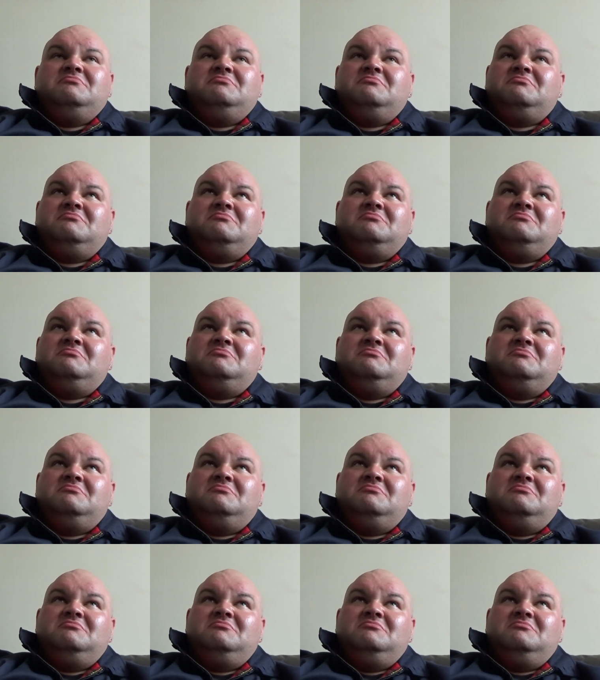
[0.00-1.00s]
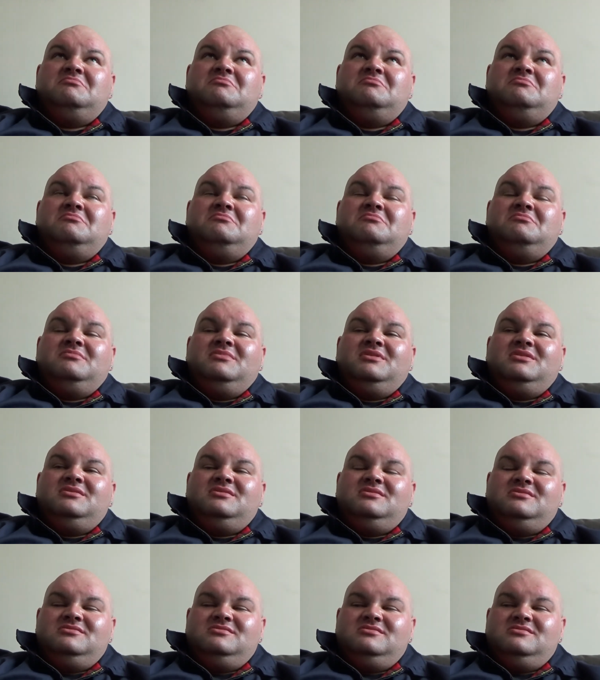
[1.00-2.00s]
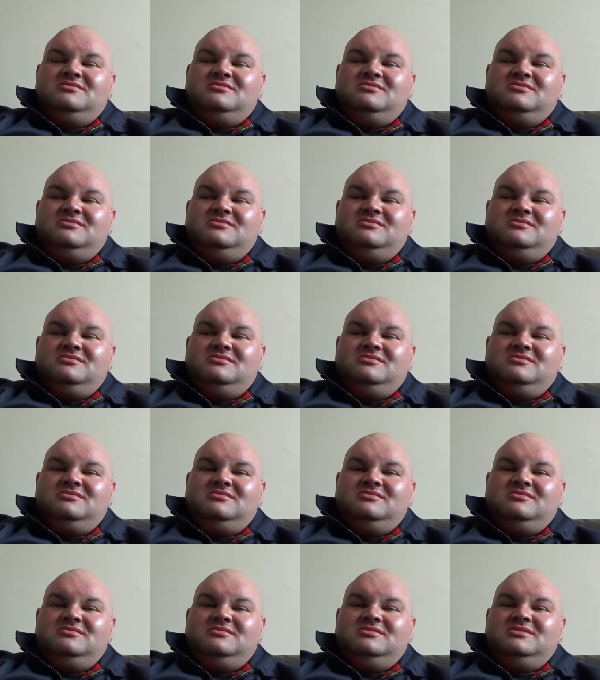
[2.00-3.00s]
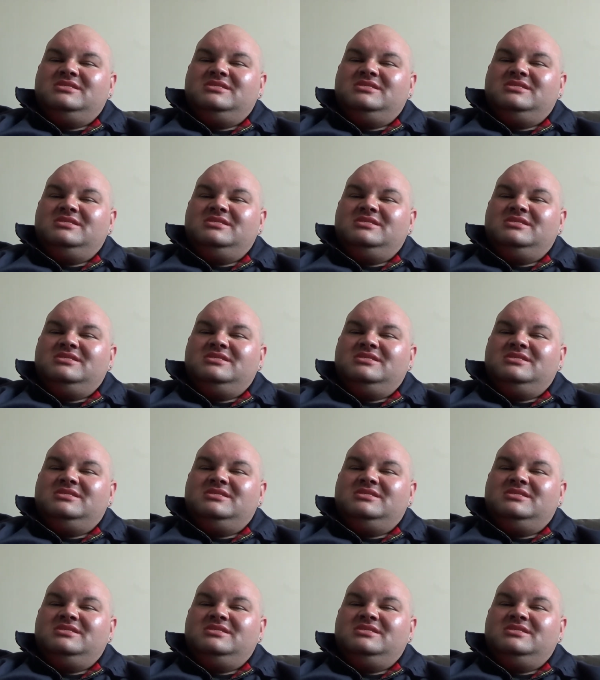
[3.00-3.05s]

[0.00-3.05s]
[no speech]